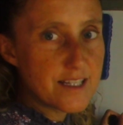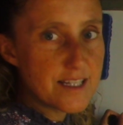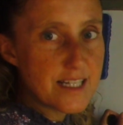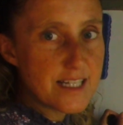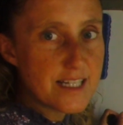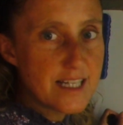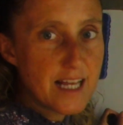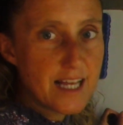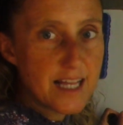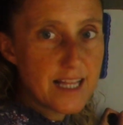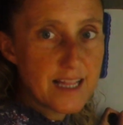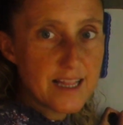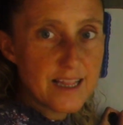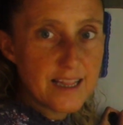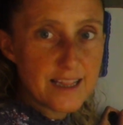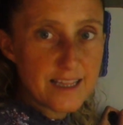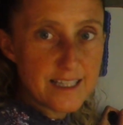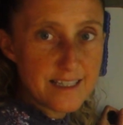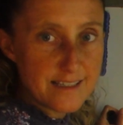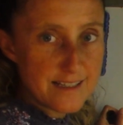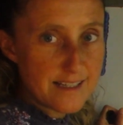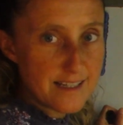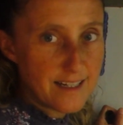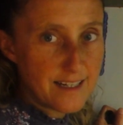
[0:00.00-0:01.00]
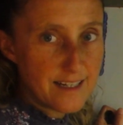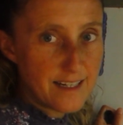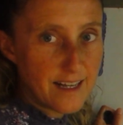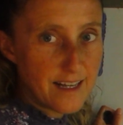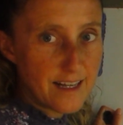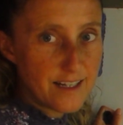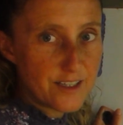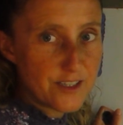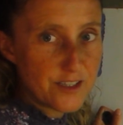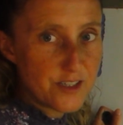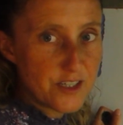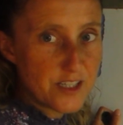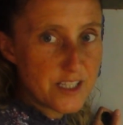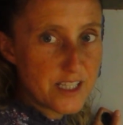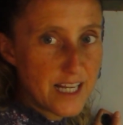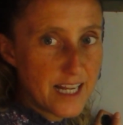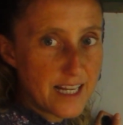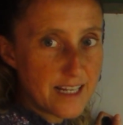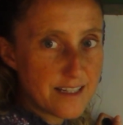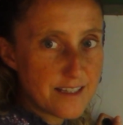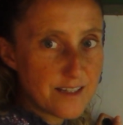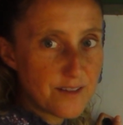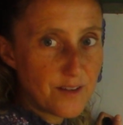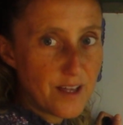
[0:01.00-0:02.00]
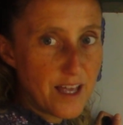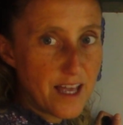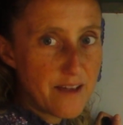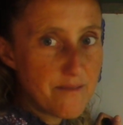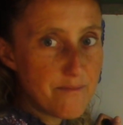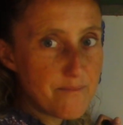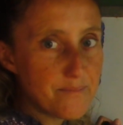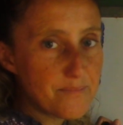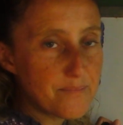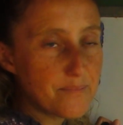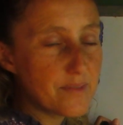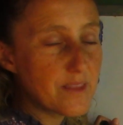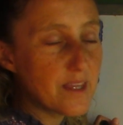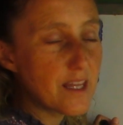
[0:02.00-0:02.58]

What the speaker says: a listening exercise, okay?